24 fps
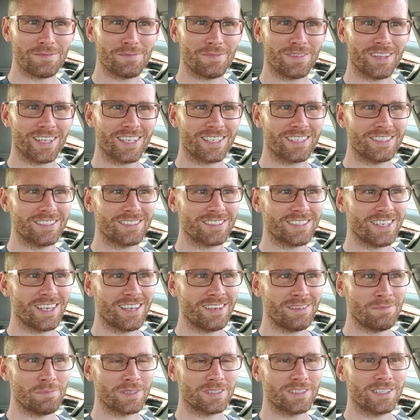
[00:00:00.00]
like he
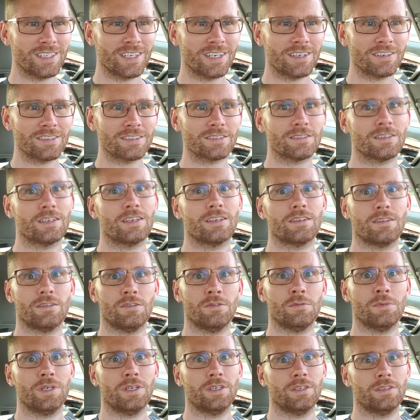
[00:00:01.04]
said, but then I was like,
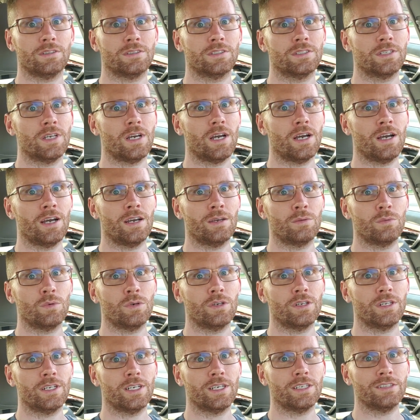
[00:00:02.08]
oh my God,
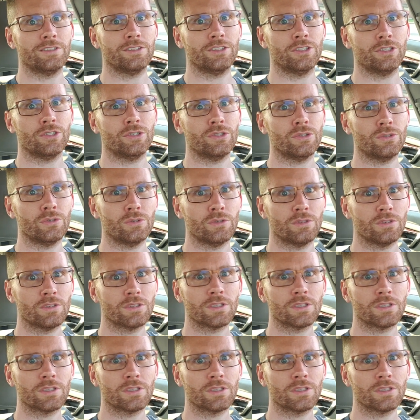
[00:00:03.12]
what did I do?